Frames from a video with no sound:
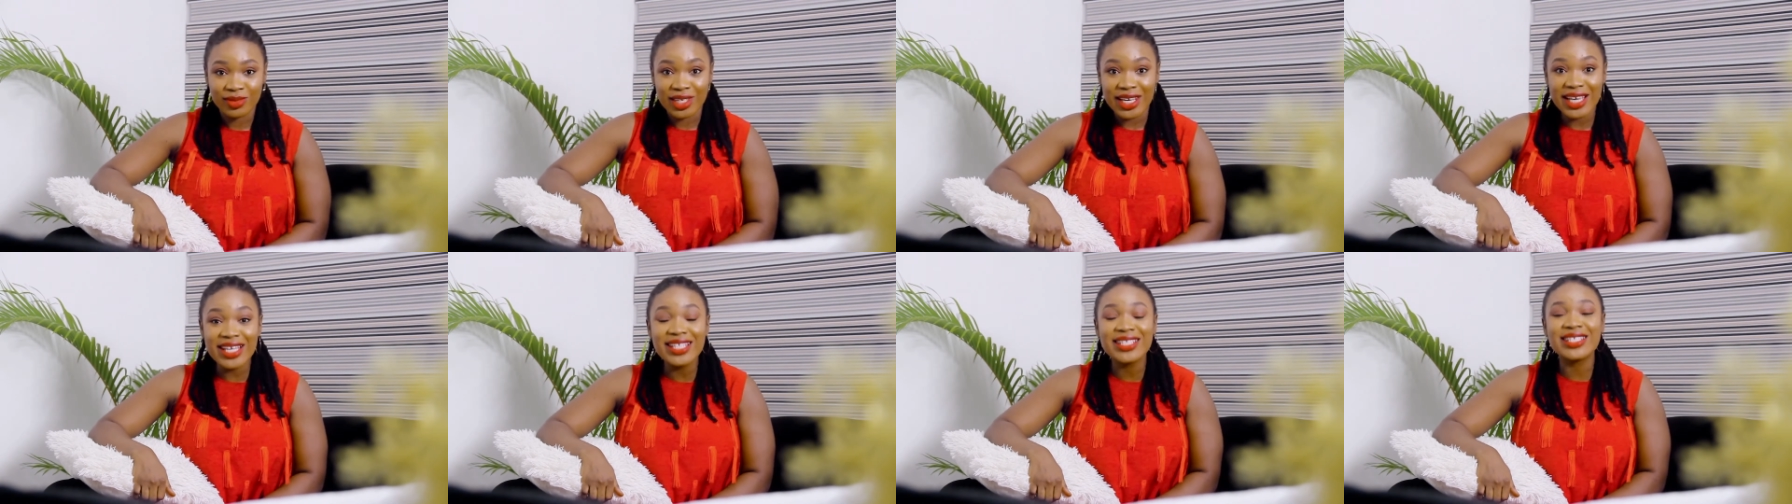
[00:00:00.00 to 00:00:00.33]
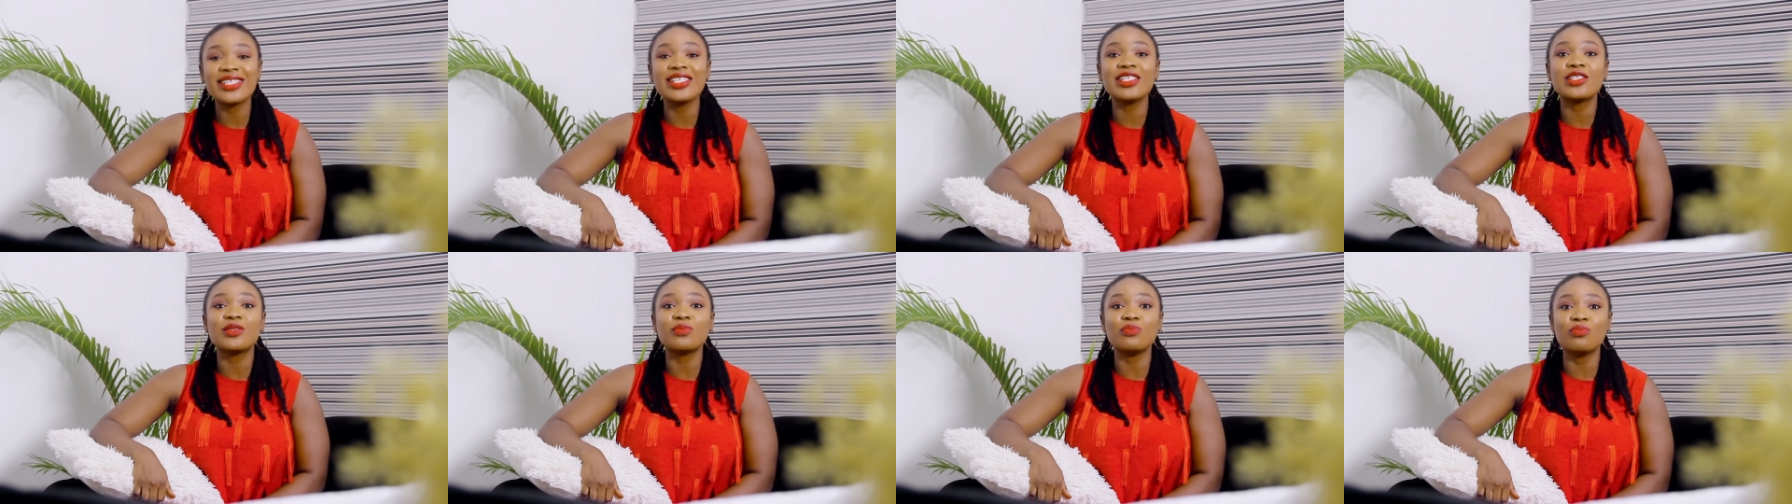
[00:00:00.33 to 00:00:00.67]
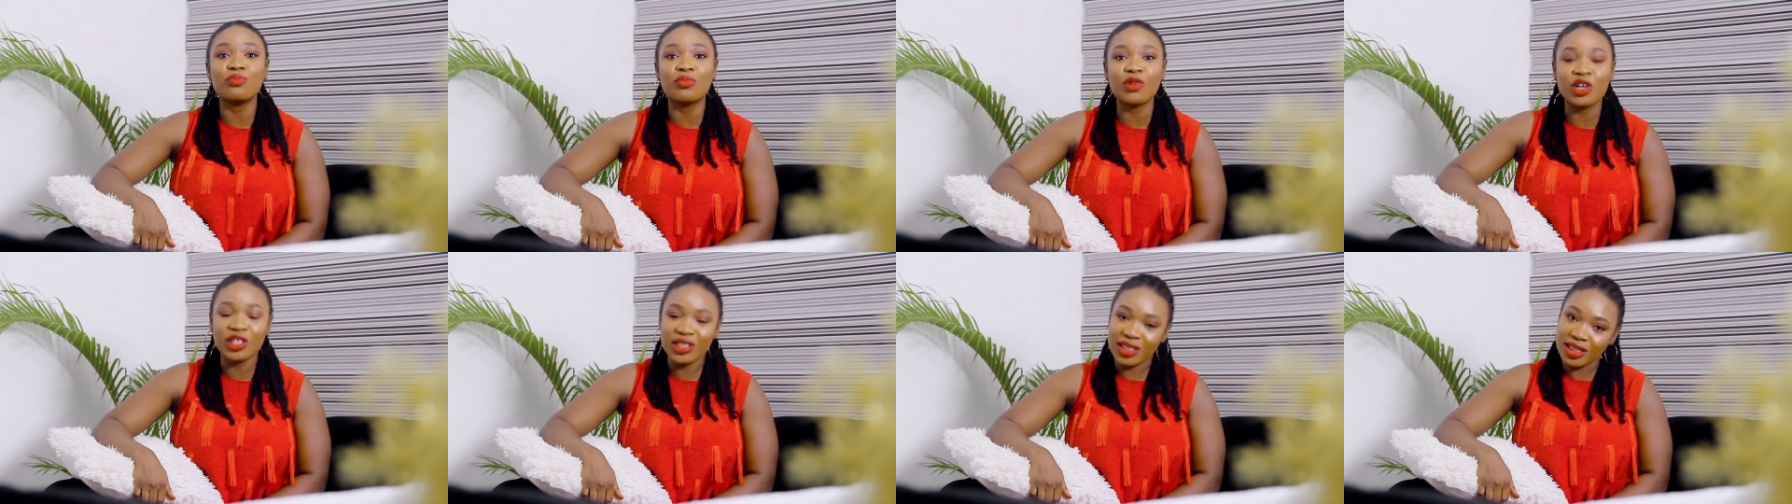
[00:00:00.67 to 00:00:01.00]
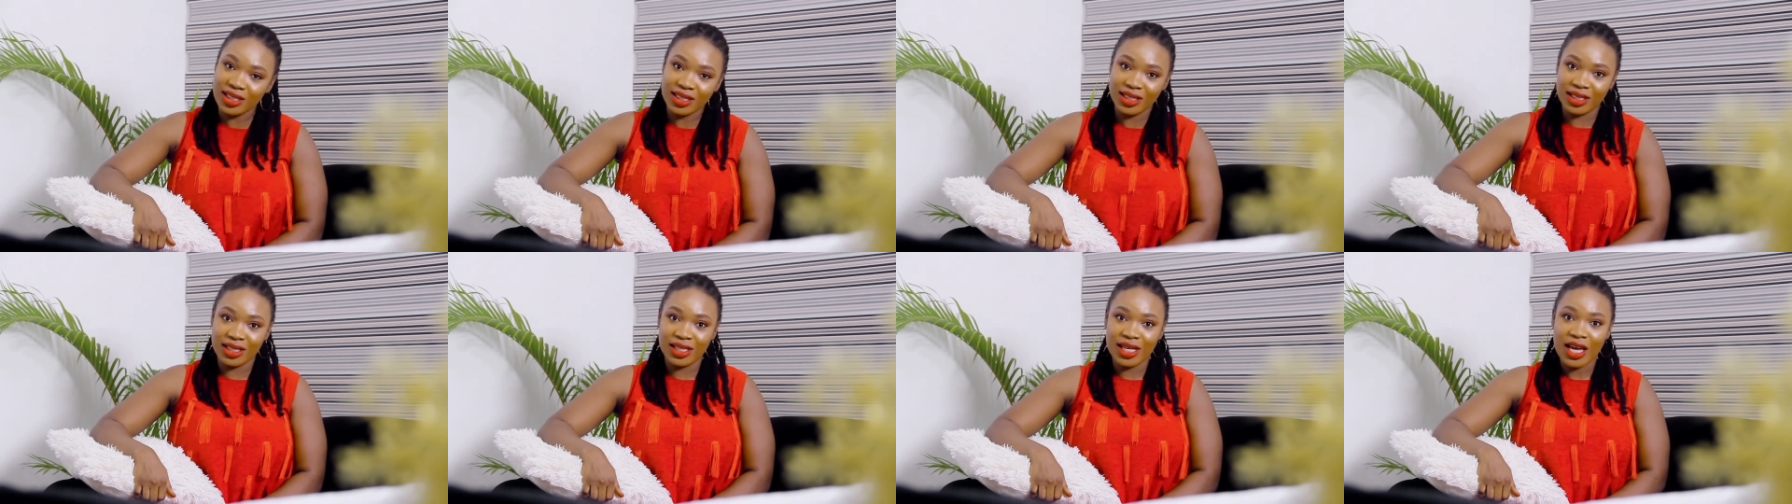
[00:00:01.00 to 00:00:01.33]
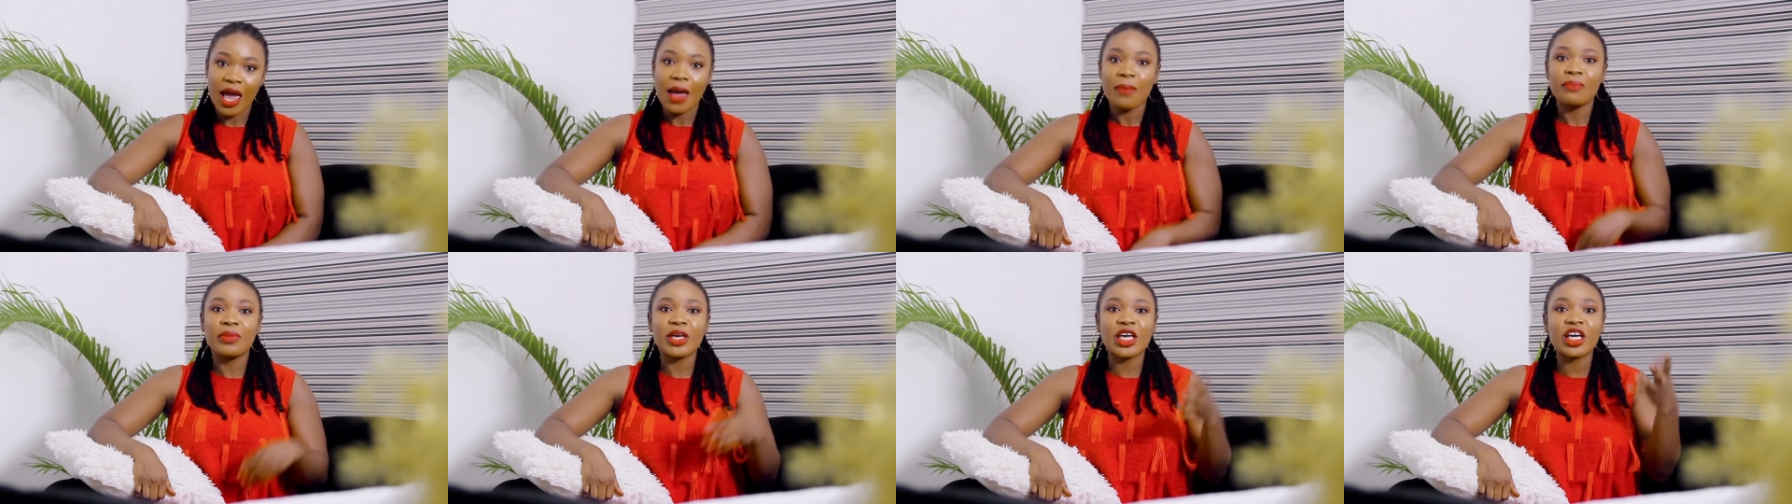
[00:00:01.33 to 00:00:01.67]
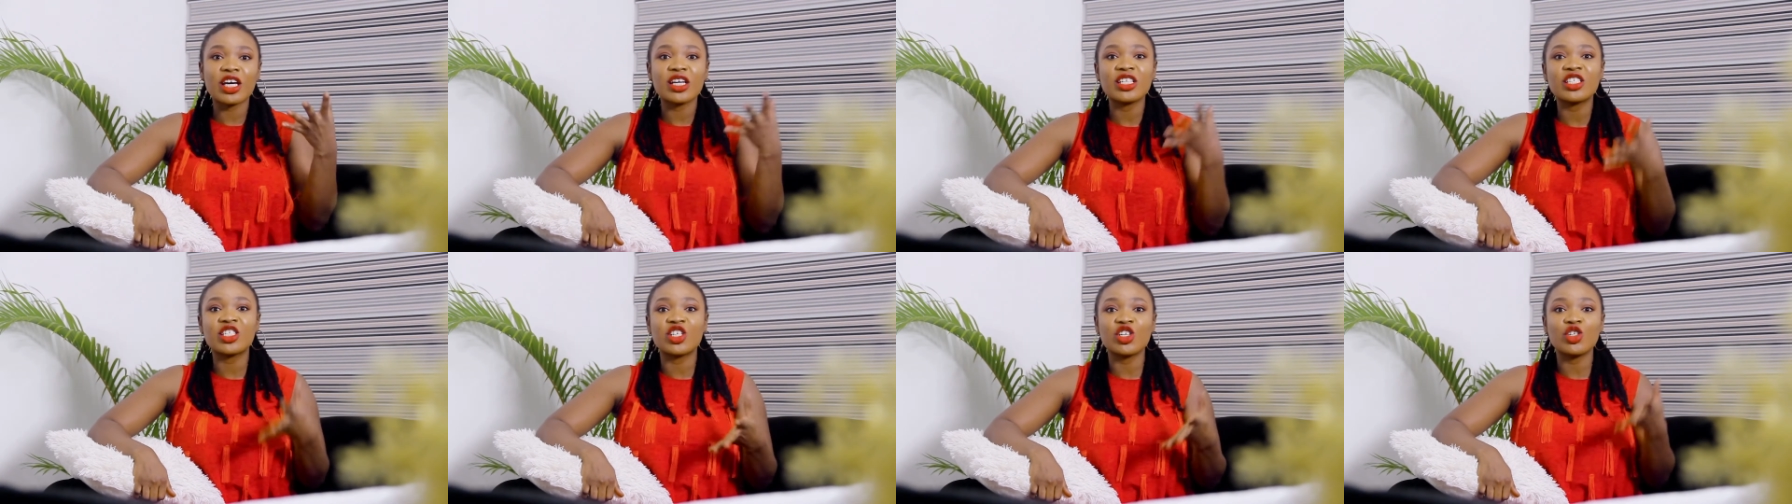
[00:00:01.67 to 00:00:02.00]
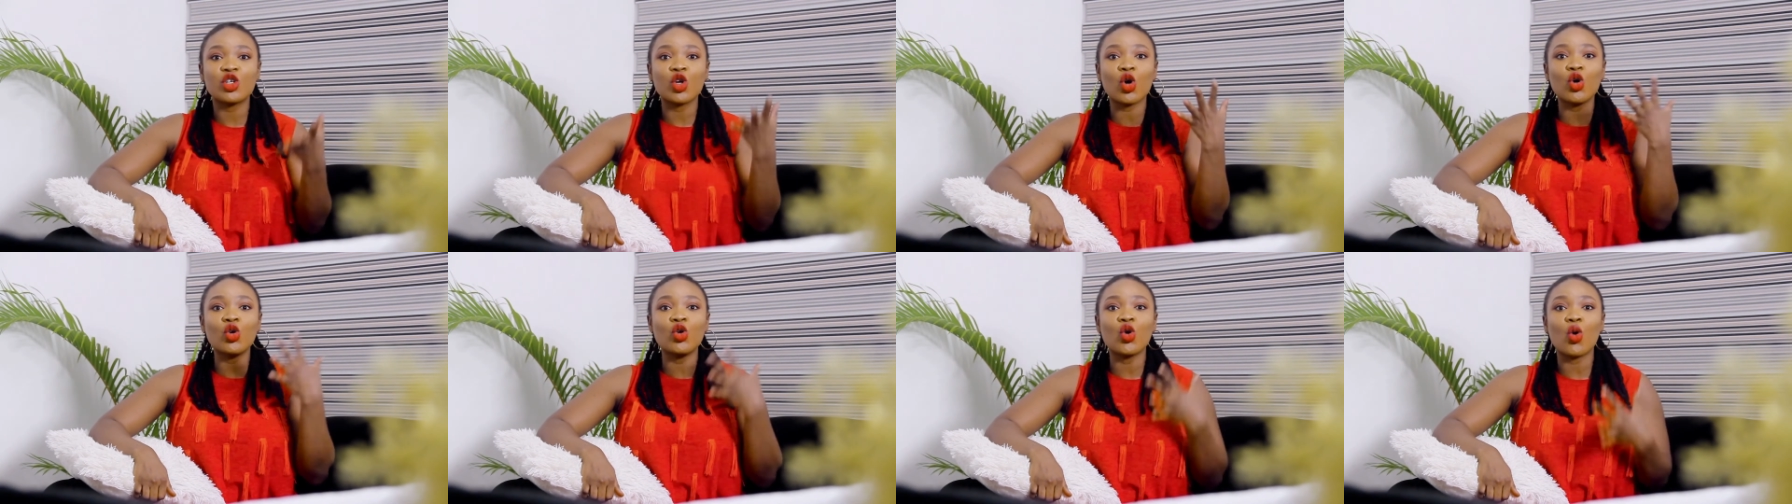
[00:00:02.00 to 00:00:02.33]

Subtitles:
it is money. Because you don't